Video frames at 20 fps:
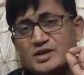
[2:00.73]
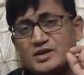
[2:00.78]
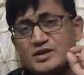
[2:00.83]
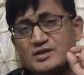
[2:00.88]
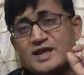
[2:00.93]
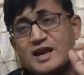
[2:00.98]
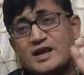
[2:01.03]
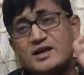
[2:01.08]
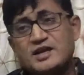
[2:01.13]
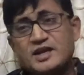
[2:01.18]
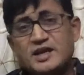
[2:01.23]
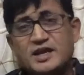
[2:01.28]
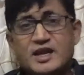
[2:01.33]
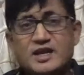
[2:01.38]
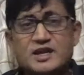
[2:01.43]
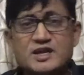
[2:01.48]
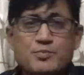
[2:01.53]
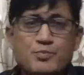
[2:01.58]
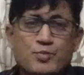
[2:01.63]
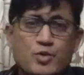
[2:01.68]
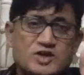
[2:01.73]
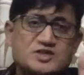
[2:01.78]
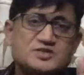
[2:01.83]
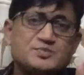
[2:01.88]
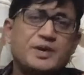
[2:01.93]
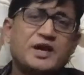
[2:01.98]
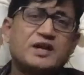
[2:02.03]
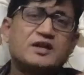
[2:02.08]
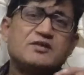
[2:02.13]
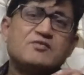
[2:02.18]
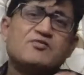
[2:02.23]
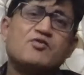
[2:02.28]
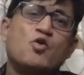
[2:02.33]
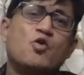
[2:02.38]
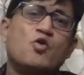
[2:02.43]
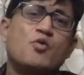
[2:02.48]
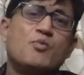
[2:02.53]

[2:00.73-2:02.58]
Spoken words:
that any prospective home